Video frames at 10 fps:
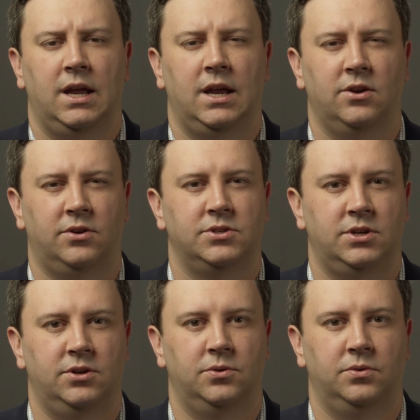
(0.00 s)
And
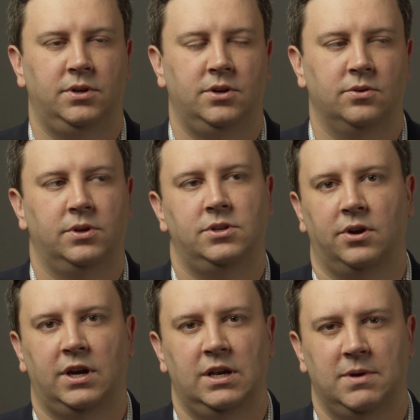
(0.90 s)
also you're only
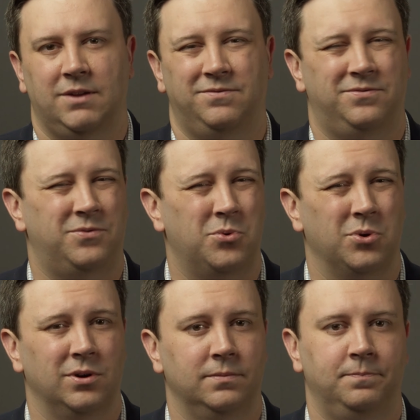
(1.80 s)
talking about
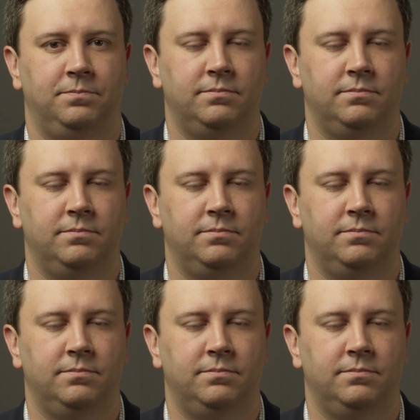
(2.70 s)
4,